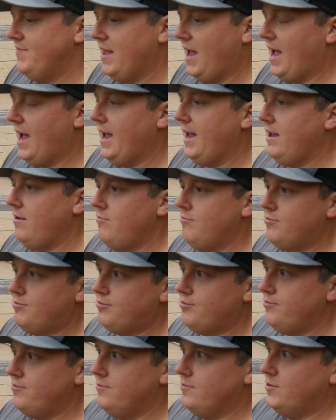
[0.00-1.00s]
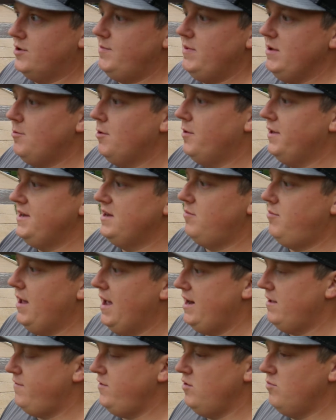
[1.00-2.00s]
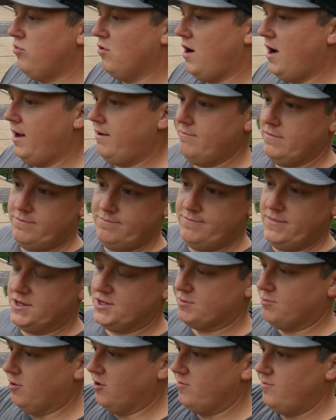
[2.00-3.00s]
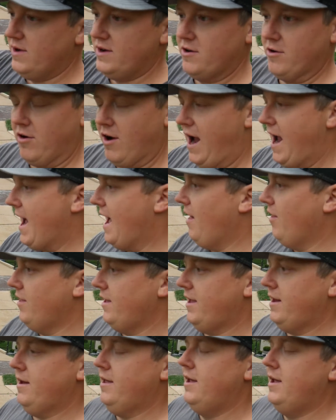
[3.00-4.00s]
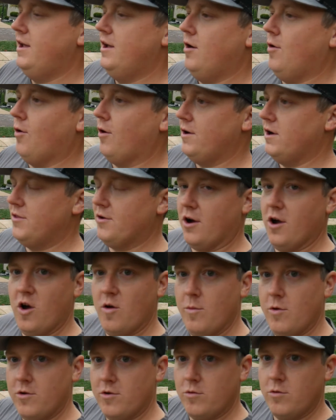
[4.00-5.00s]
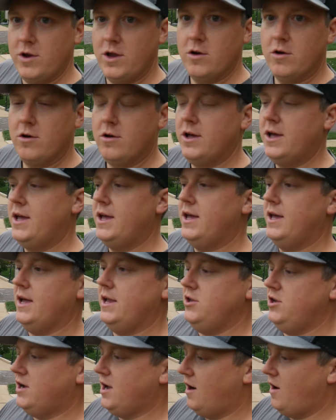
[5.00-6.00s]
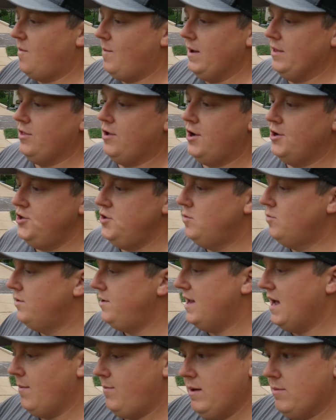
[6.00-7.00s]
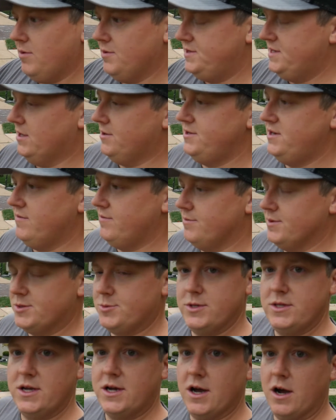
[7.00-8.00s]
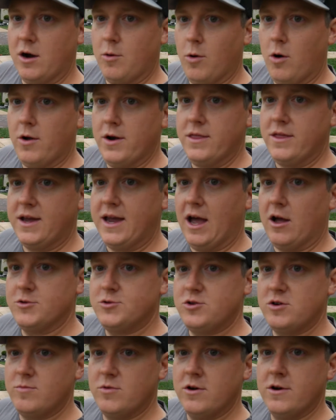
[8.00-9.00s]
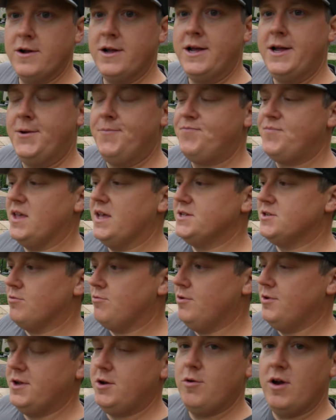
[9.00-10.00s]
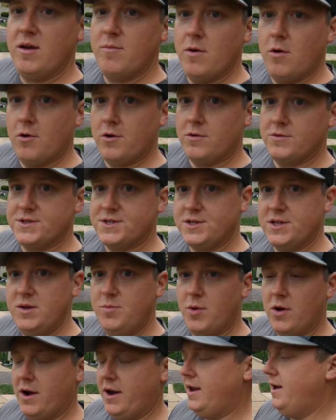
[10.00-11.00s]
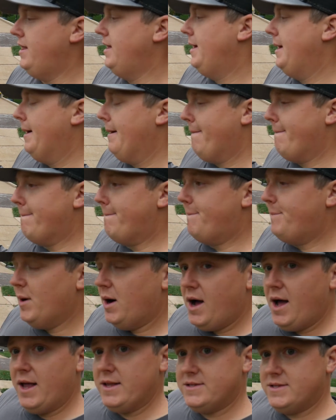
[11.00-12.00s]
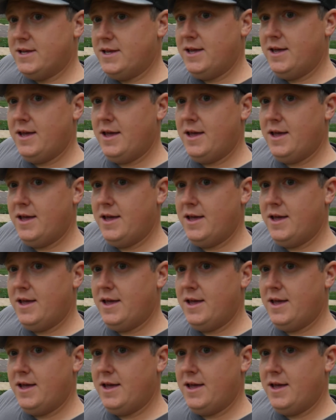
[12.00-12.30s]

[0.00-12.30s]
I would be willing to bet if you brought a Swordman or Owlet or another homeowner reel and you cut it on my lawn, you would not be able to tell a difference between the cut quality. The Cal Trimmer is a really great mower. Don't sleep on it. But